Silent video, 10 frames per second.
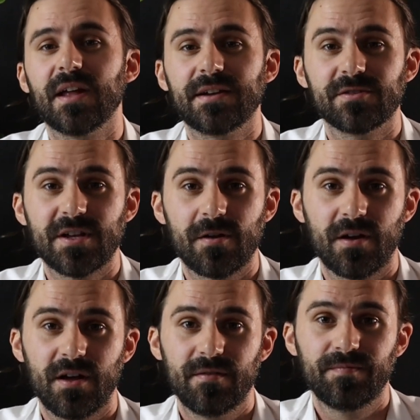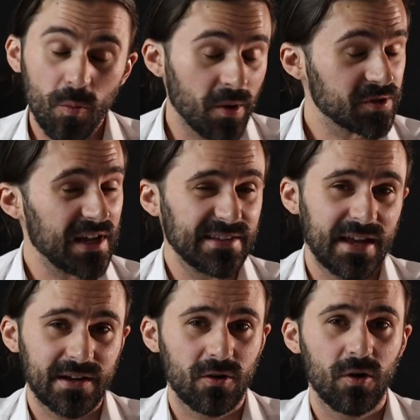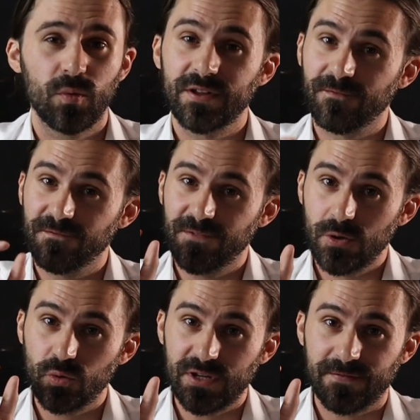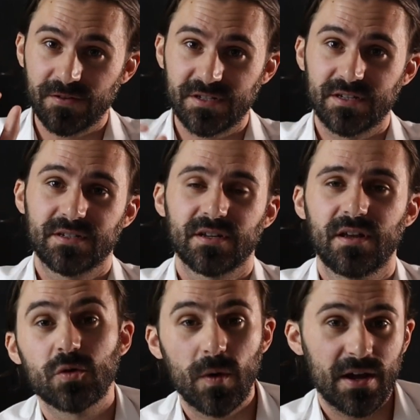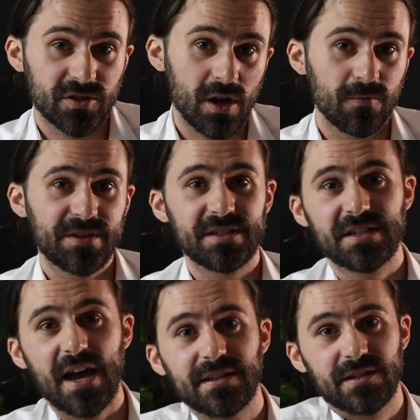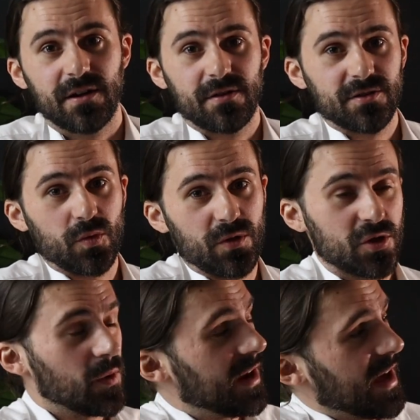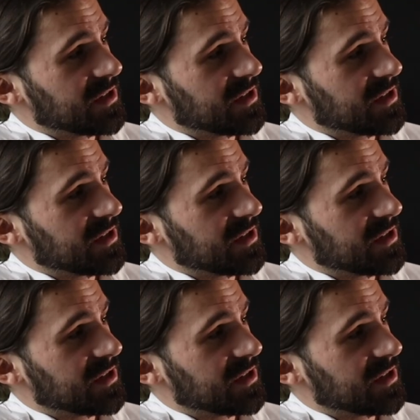Blinders haircut. Almost identical with a few differences. So I'll start with the sides here. So what you wanna